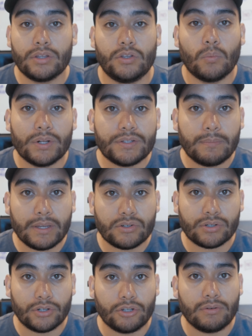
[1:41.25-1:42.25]
you want to make
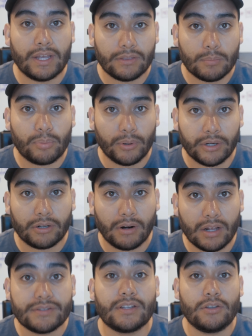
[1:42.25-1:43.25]
sure you get the point
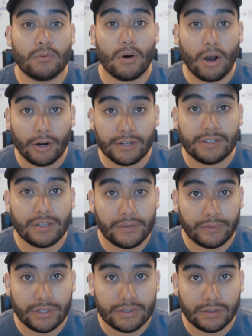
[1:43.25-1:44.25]
across that you are a
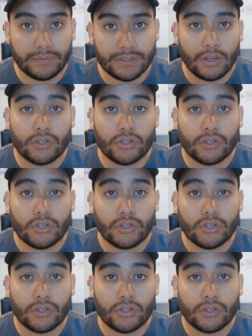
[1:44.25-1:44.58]
delivery service.